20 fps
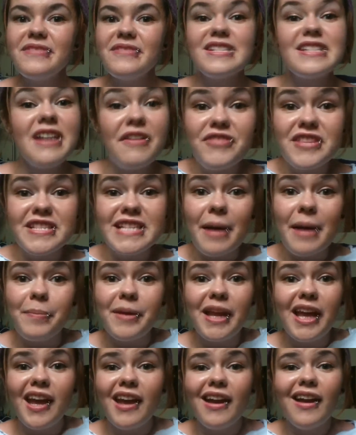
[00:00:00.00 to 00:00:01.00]
Stuff that's
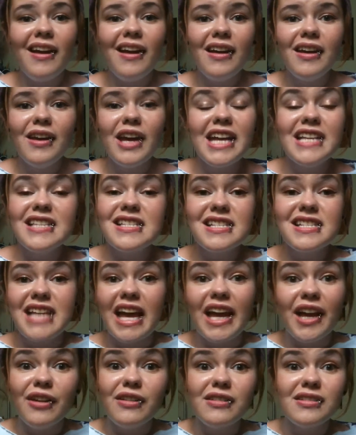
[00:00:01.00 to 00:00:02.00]
happening in
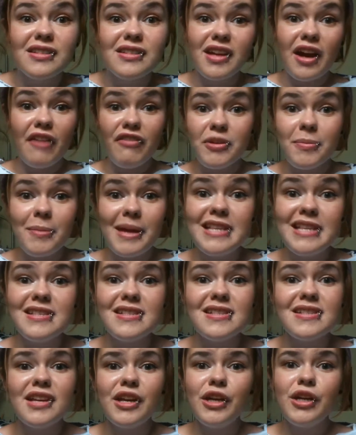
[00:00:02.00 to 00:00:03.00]
state
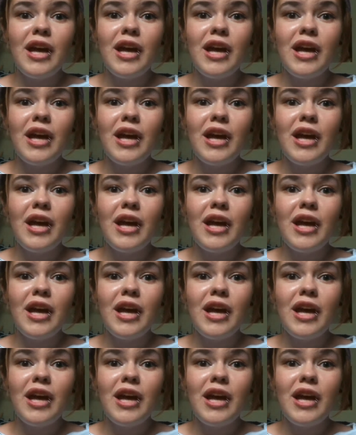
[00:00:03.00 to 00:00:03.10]
governments.